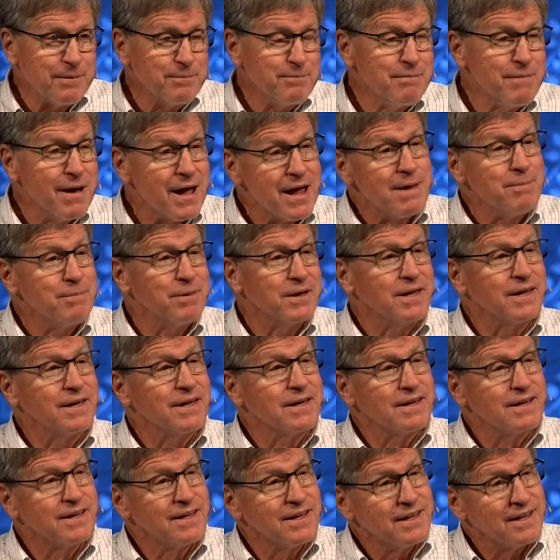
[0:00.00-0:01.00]

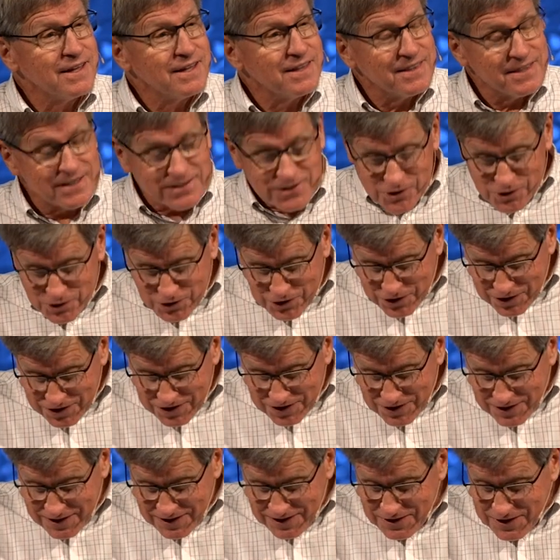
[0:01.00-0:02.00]
Maybe this is
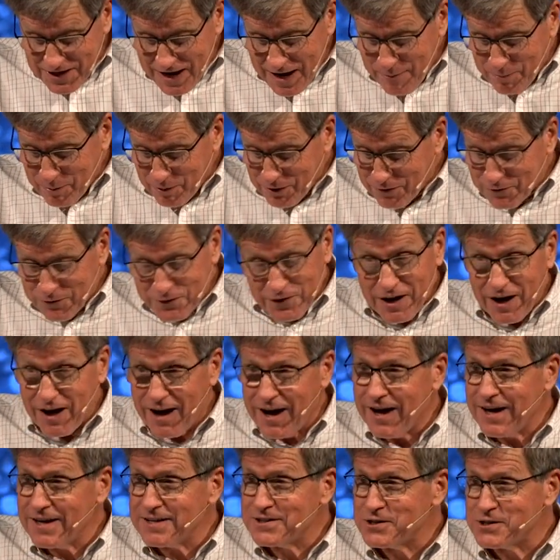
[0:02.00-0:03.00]
just an example of
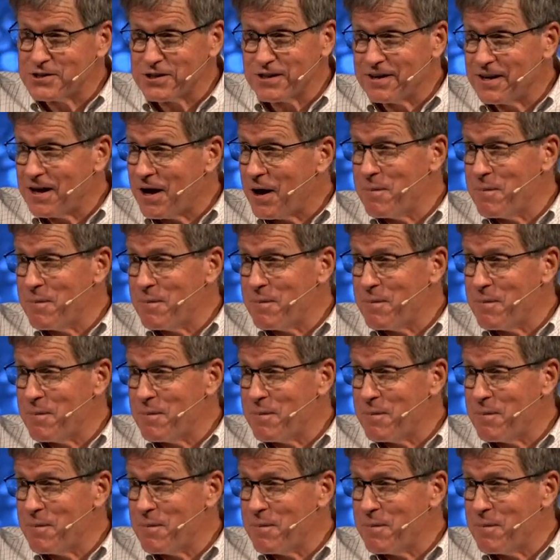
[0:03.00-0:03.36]
God's